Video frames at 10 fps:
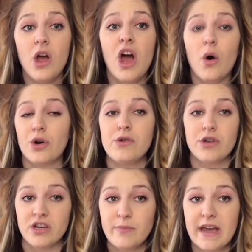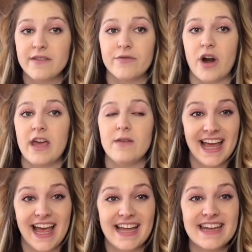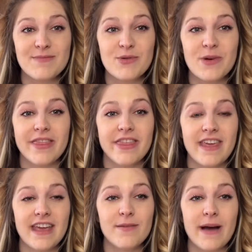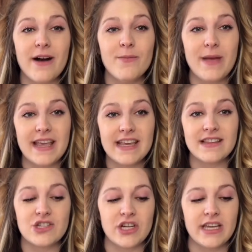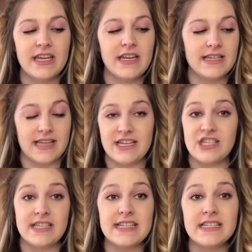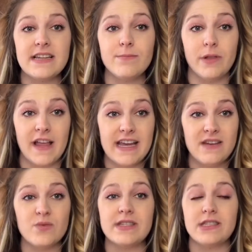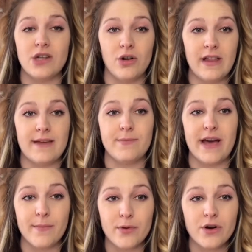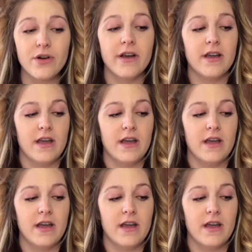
or you could pan fry it. And number one thing about making the chicken is I season it plain with salt and pepper.